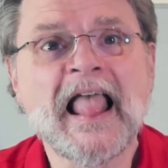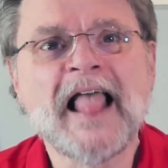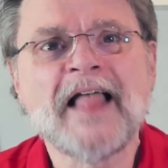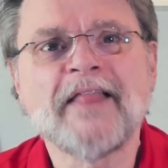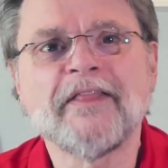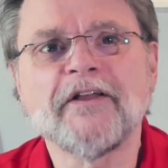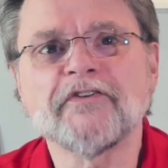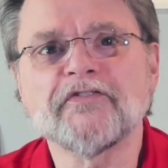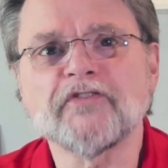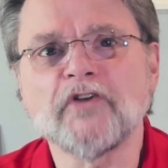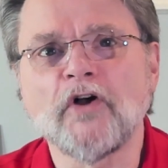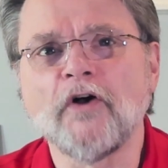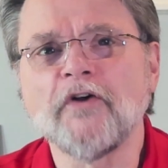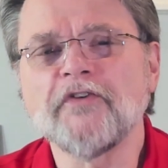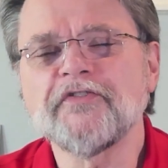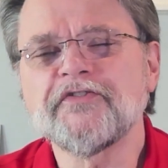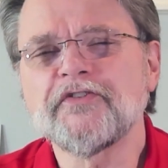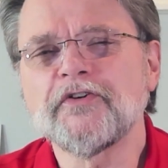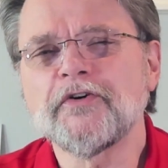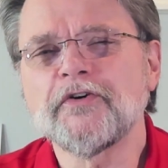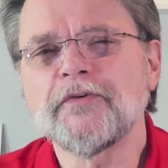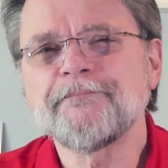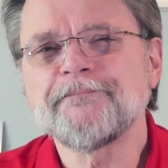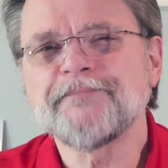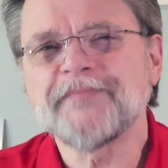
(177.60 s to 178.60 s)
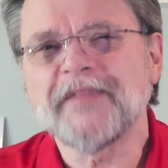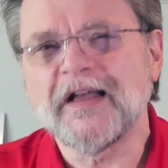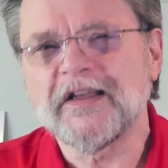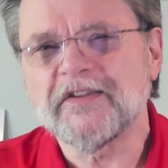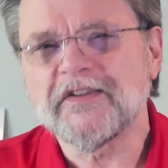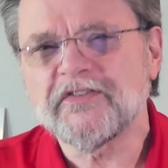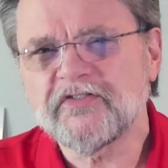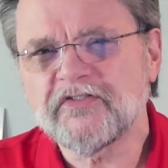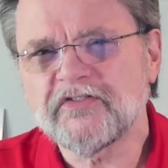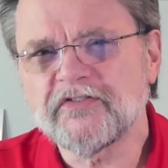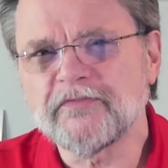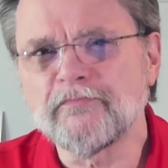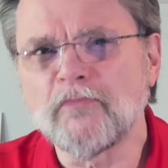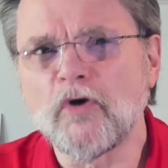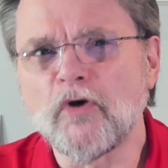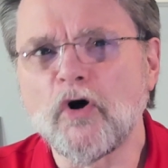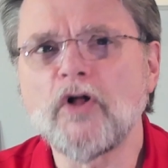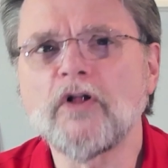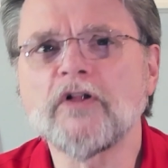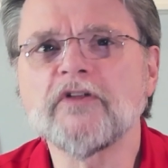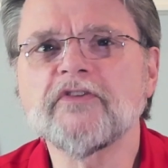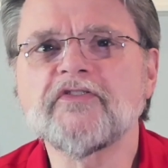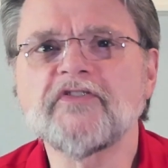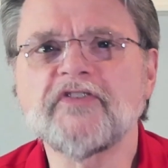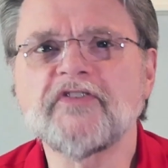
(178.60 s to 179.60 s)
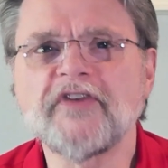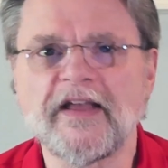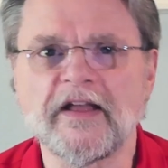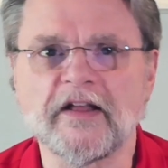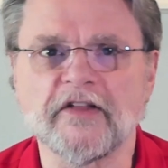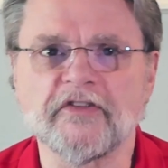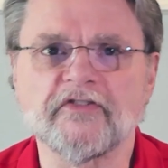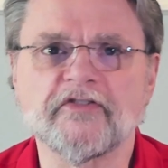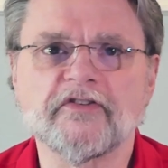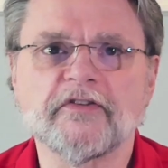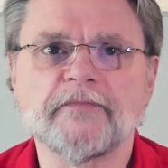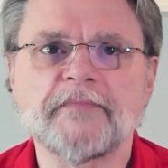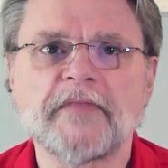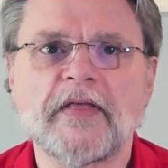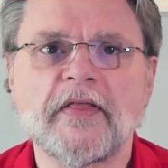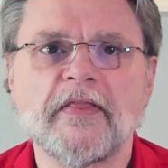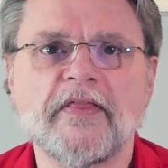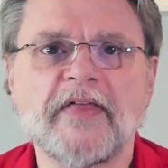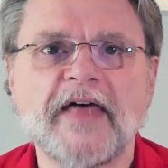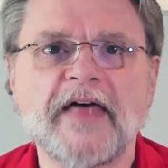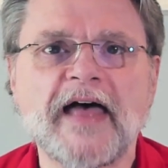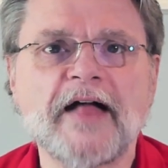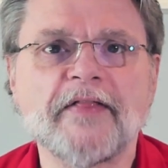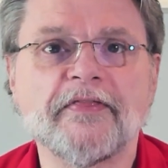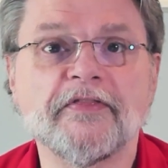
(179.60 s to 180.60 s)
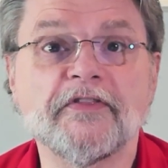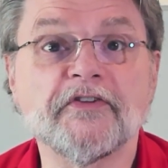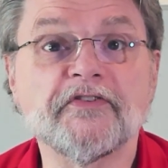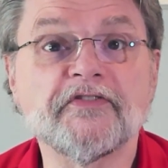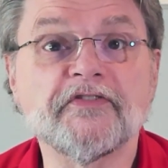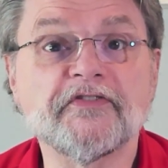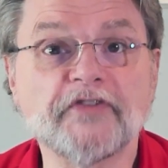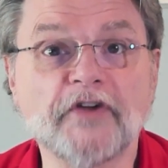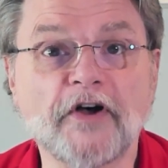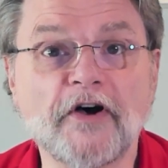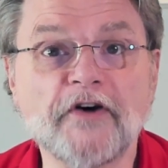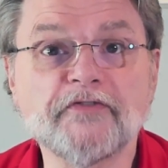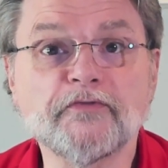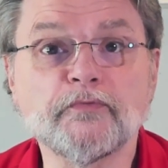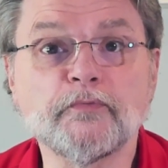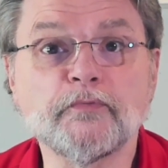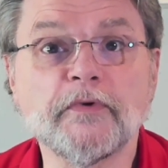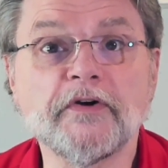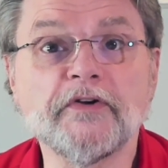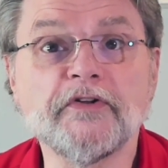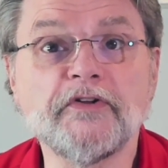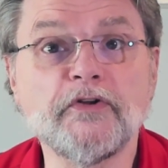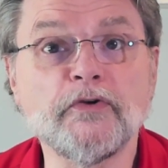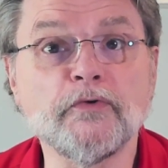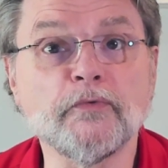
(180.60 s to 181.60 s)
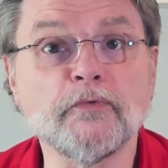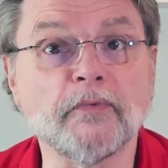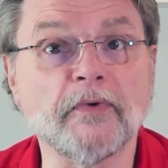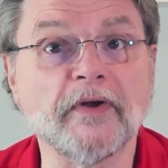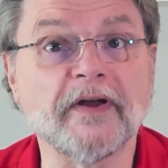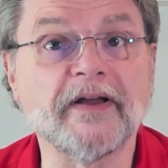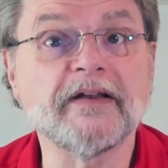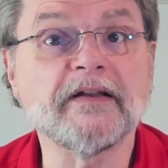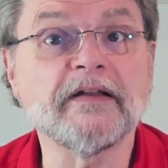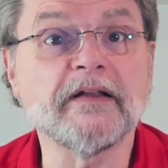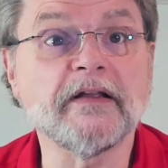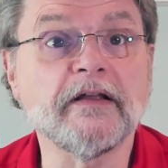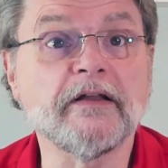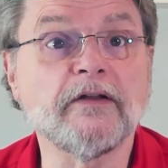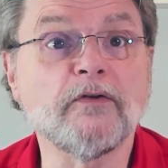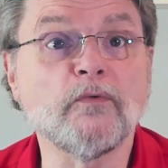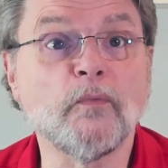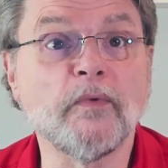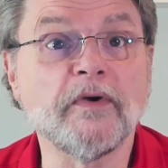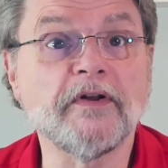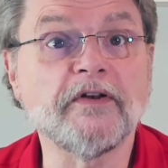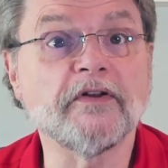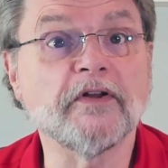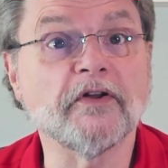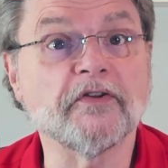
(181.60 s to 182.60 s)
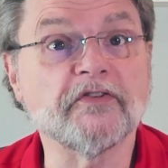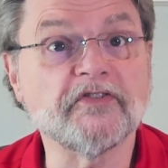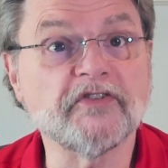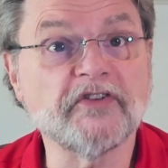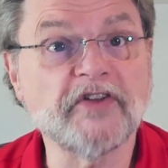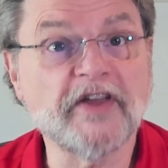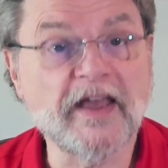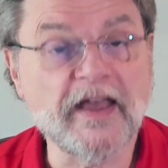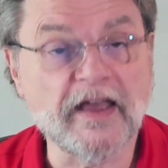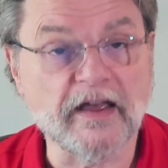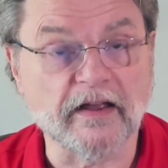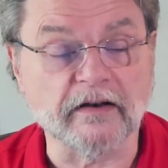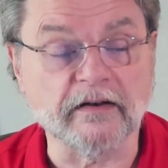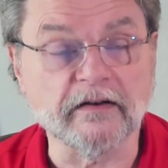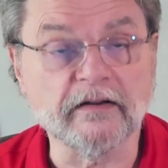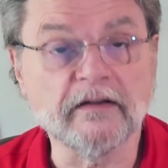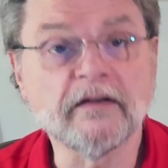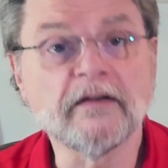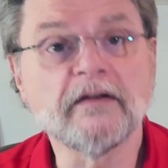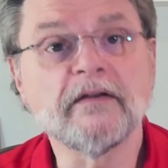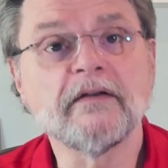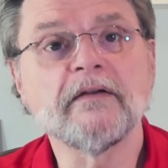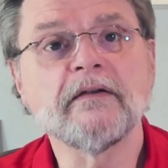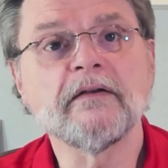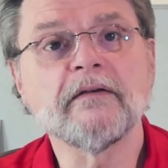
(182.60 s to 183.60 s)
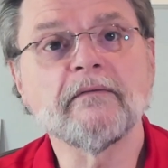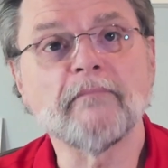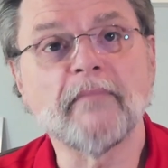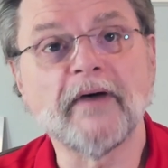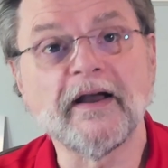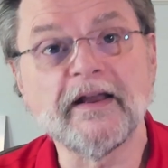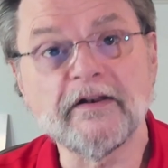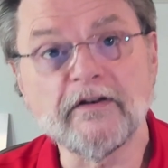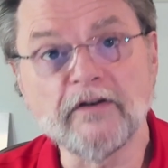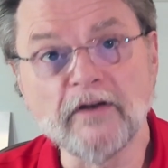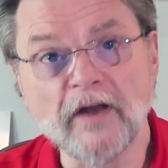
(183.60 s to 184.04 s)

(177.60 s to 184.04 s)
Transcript: There's also a small chance that the software you run in Windows 10 might